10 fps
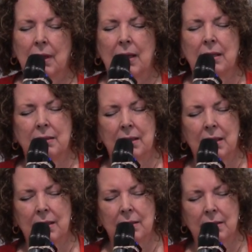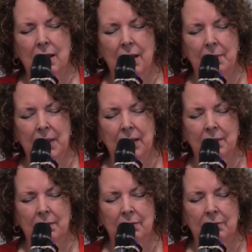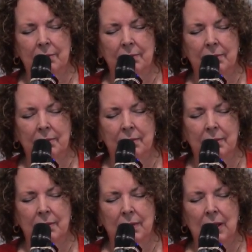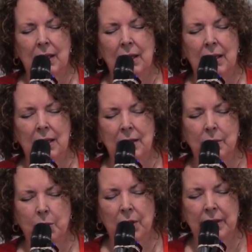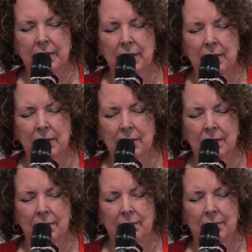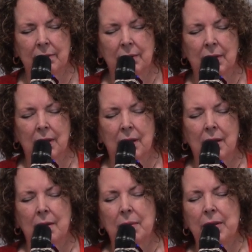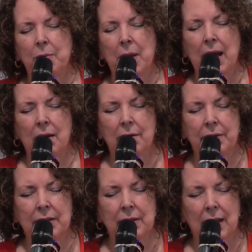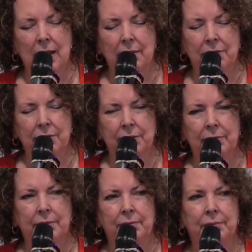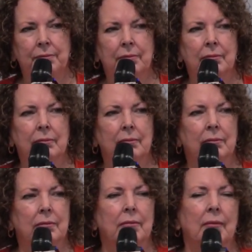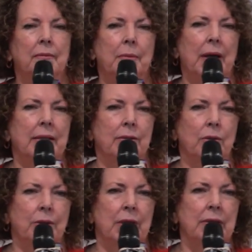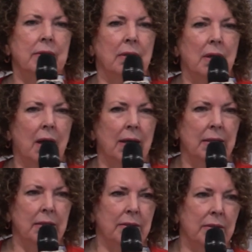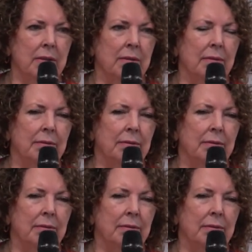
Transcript: and it's in his timing, in his presence, by the power of his love, by his goodness and kindness.